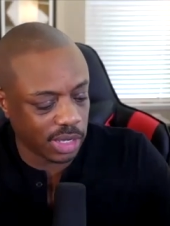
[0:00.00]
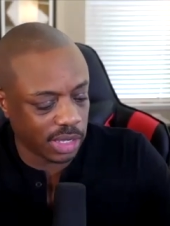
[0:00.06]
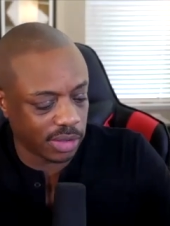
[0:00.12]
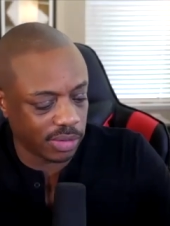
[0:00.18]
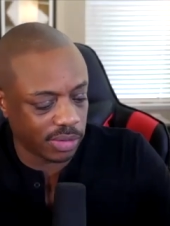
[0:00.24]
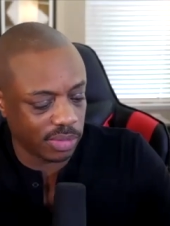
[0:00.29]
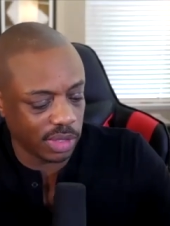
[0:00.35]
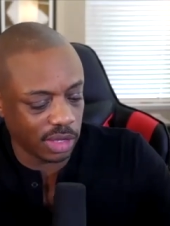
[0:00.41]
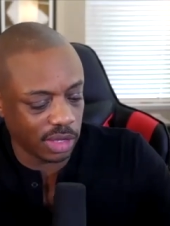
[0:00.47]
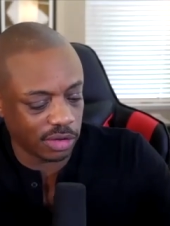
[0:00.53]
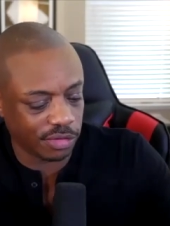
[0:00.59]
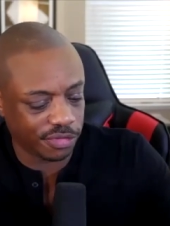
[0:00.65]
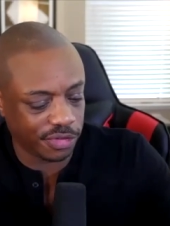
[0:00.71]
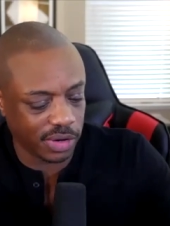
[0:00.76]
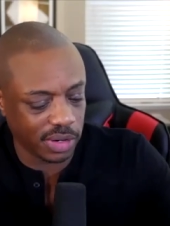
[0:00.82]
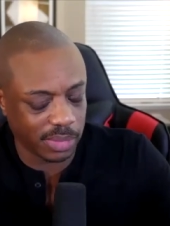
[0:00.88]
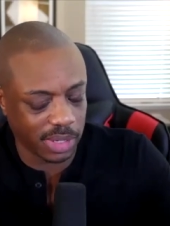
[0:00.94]
uh, a
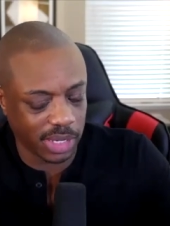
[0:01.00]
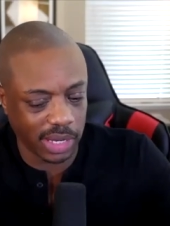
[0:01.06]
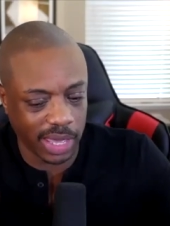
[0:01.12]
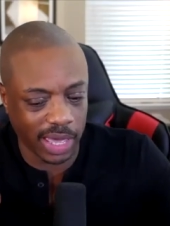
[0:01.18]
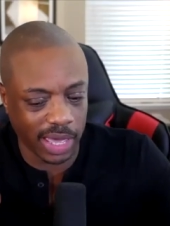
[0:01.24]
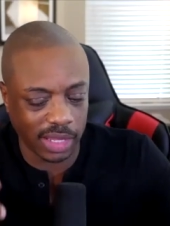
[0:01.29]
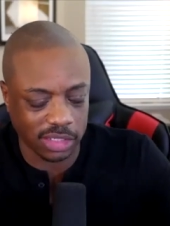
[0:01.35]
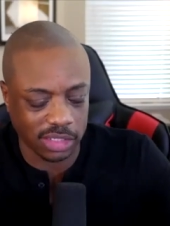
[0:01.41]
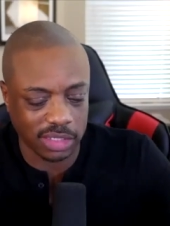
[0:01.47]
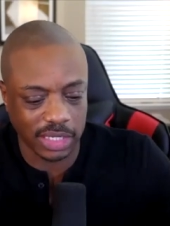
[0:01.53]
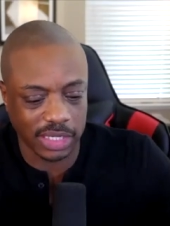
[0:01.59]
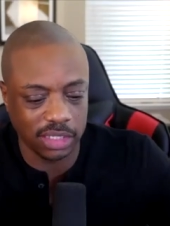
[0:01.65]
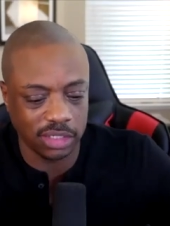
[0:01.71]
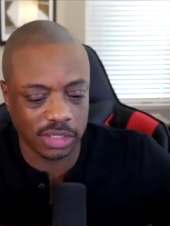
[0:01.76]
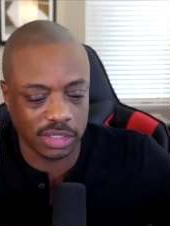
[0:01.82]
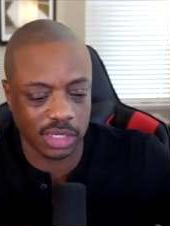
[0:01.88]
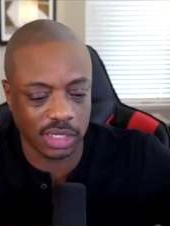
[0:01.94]
friend of mine, Alex
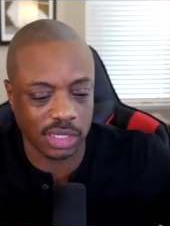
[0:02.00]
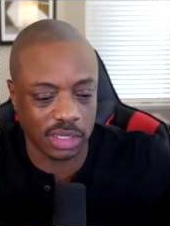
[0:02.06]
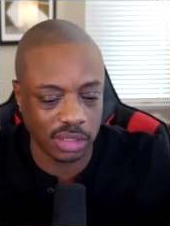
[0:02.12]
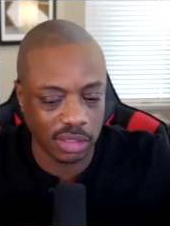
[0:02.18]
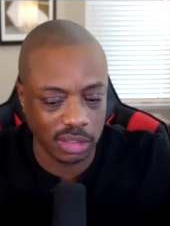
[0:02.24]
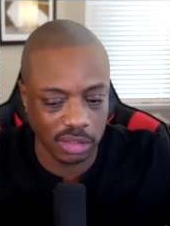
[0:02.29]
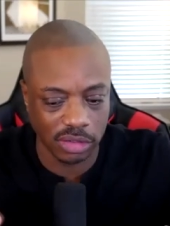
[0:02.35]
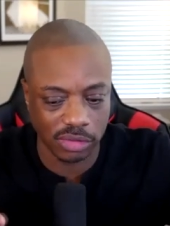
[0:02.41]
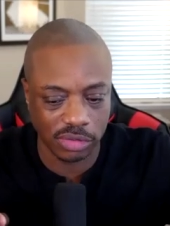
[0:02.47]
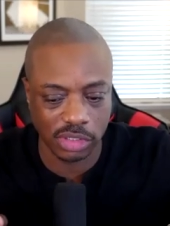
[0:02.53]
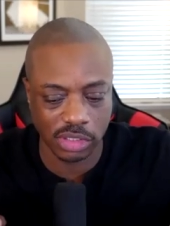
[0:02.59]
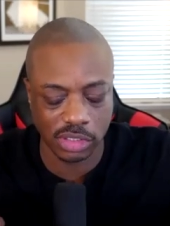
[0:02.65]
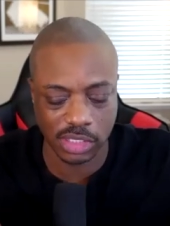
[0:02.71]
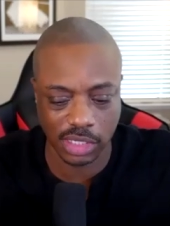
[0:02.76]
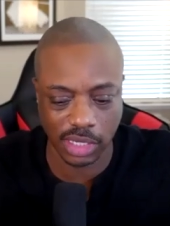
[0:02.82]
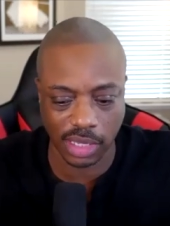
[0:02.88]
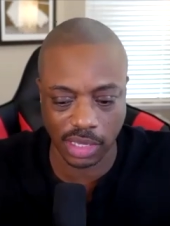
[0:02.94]
Lindsay, used to
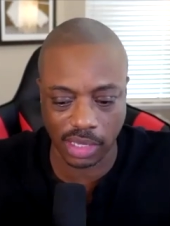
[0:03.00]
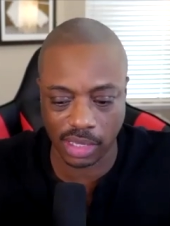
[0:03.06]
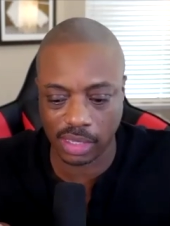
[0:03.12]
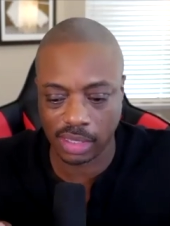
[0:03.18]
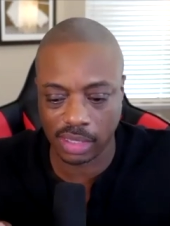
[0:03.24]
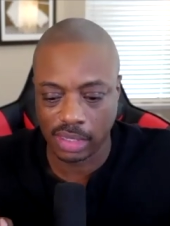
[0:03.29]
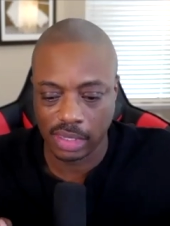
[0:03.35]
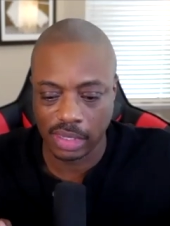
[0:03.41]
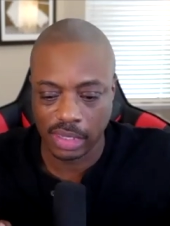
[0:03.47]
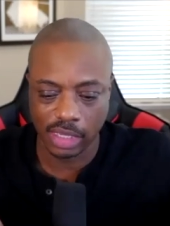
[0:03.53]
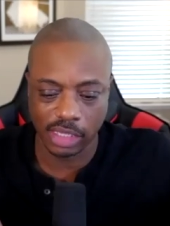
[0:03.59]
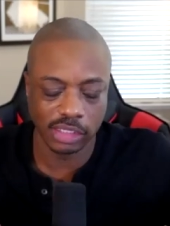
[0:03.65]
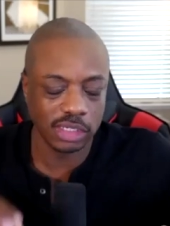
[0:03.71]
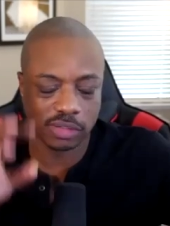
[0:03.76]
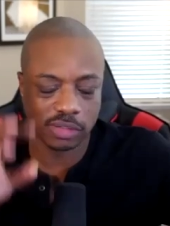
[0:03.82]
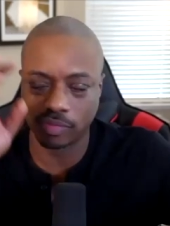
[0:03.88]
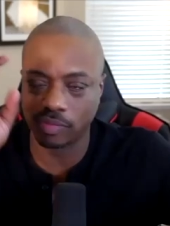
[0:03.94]
say because
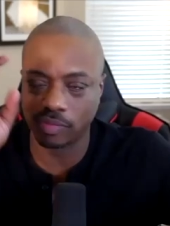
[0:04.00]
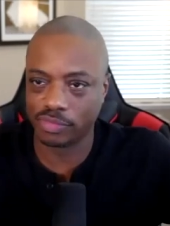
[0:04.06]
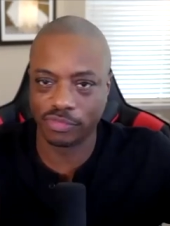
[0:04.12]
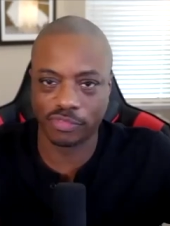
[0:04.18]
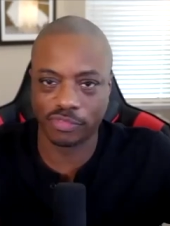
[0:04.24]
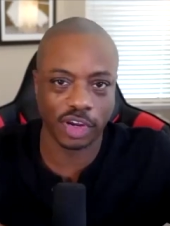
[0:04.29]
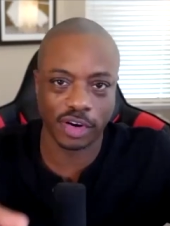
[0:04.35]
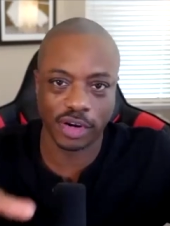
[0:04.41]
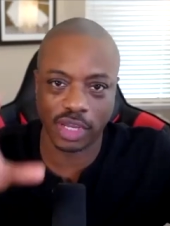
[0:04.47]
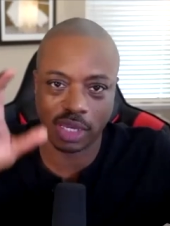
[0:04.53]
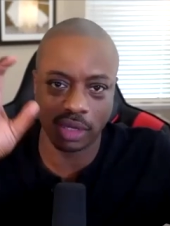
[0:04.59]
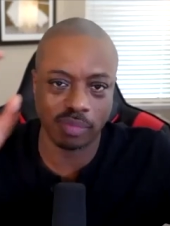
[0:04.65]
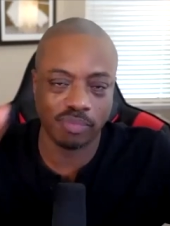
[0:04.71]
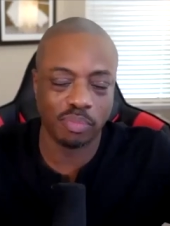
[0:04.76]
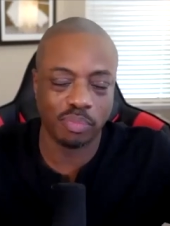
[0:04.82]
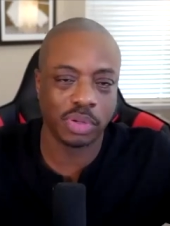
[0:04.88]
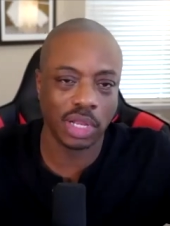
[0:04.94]
he's
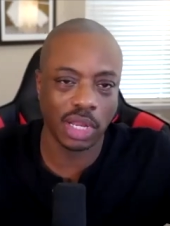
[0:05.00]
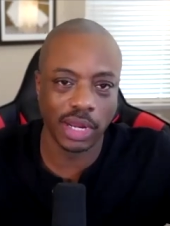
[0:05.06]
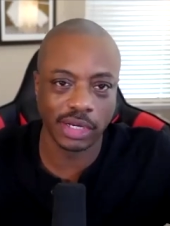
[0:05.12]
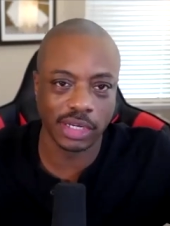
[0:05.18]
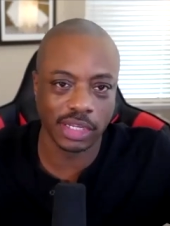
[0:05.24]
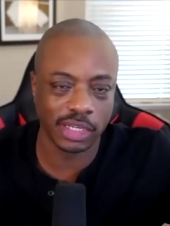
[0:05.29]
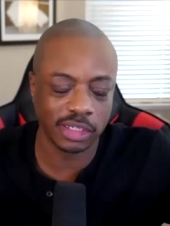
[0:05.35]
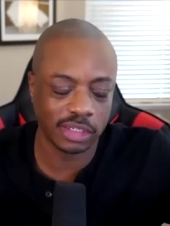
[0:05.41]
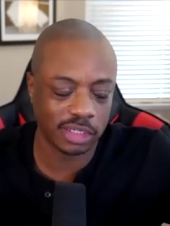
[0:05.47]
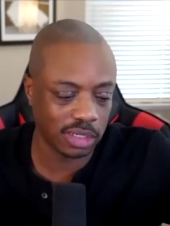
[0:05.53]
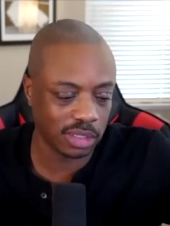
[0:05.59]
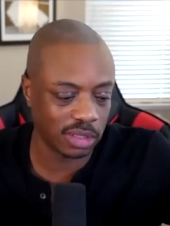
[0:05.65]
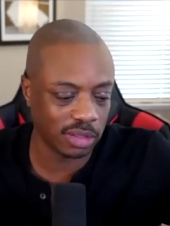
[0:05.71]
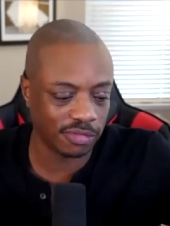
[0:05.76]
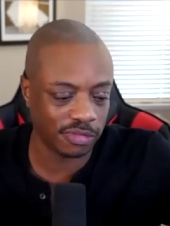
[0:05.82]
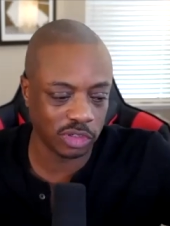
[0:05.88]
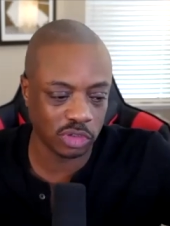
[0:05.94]
very plugged into
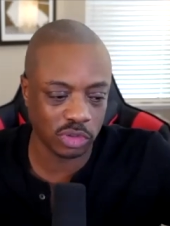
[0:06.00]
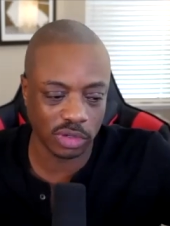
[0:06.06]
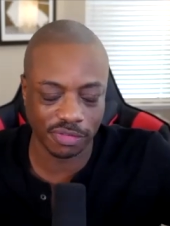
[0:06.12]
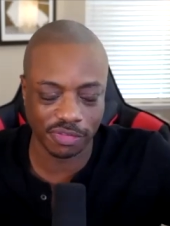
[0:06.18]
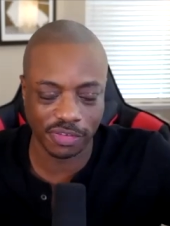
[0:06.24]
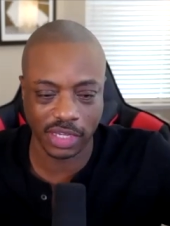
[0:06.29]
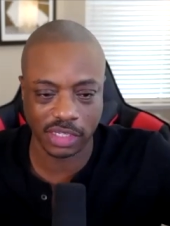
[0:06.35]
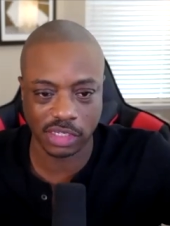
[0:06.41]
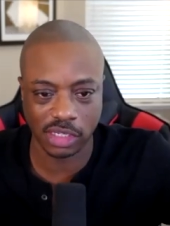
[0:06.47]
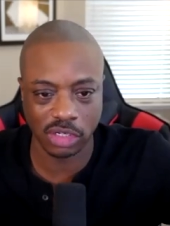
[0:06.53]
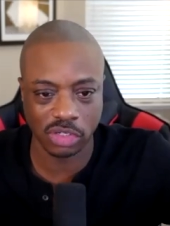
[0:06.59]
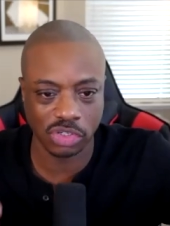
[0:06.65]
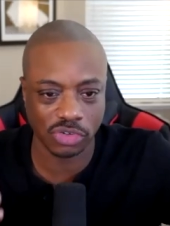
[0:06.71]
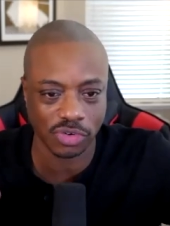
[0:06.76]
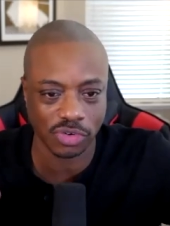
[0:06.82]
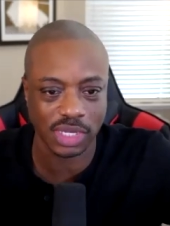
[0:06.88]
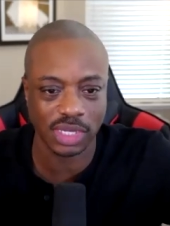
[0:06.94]
the visual effects
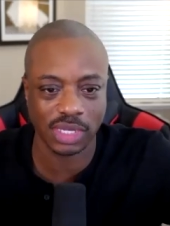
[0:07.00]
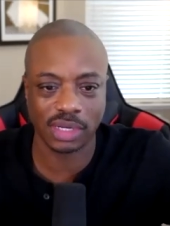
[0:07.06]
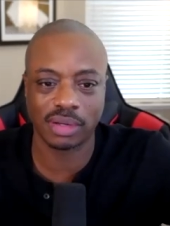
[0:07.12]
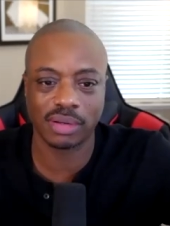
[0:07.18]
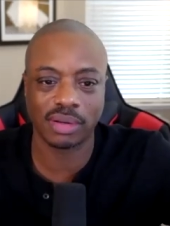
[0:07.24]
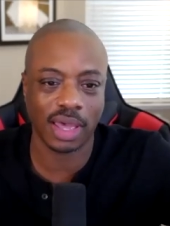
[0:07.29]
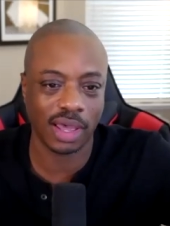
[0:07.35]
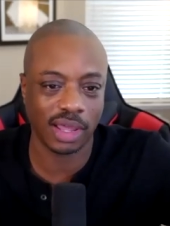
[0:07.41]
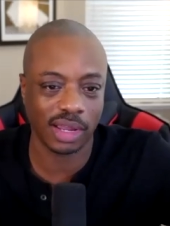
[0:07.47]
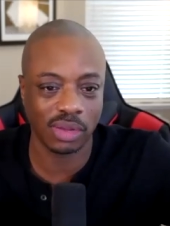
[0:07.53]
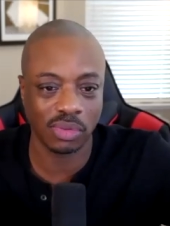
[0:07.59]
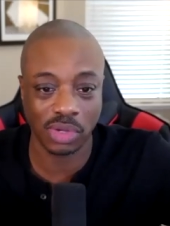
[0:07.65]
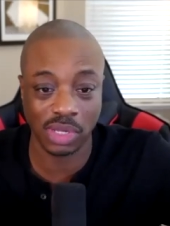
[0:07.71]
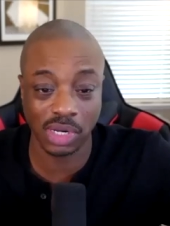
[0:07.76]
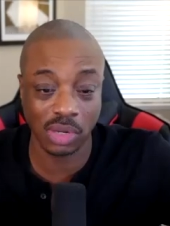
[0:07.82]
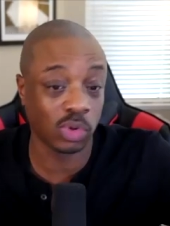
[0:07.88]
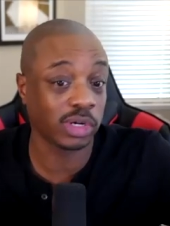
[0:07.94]
industry in
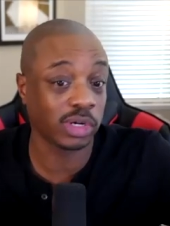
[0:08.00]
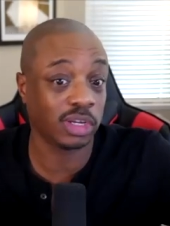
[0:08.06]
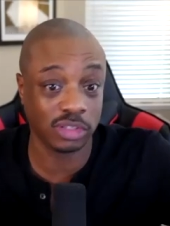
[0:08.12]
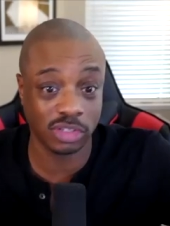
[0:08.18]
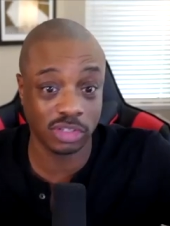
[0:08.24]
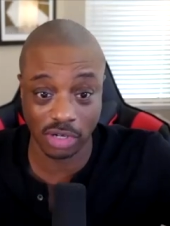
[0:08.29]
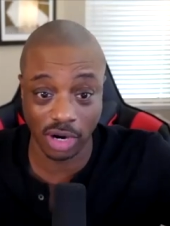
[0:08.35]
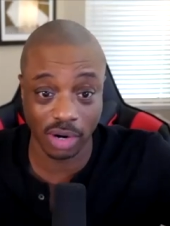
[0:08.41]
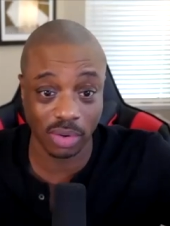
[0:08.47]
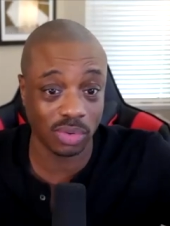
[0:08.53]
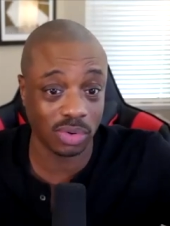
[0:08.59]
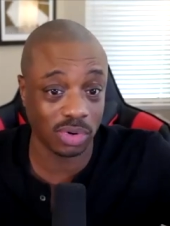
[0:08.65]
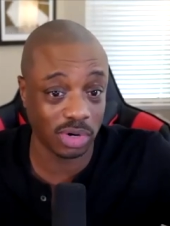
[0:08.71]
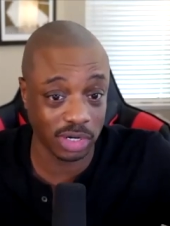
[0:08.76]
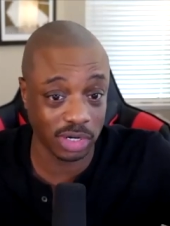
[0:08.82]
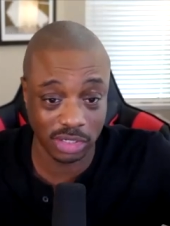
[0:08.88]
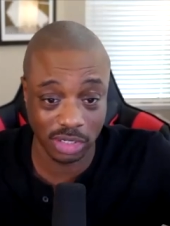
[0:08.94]
Hollywood. He worked on Star
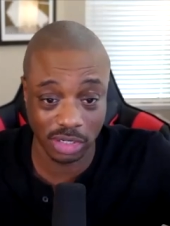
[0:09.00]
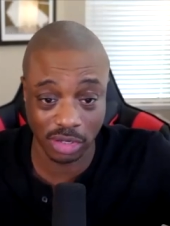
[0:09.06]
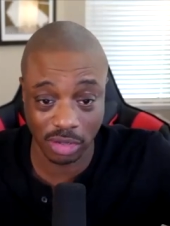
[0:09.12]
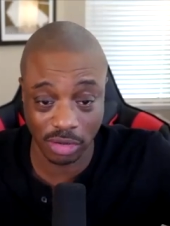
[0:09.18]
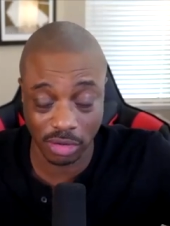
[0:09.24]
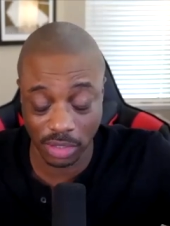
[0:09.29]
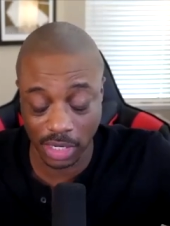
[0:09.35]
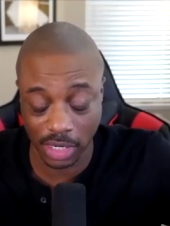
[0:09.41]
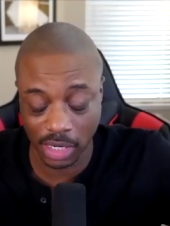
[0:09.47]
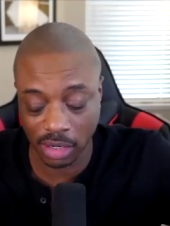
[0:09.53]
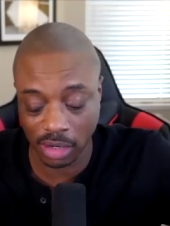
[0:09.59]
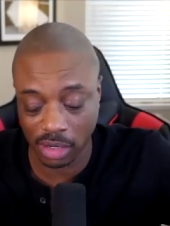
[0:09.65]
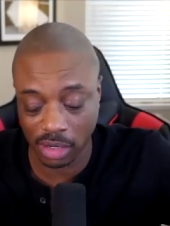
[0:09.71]
Wars, you know, the whole nine wow.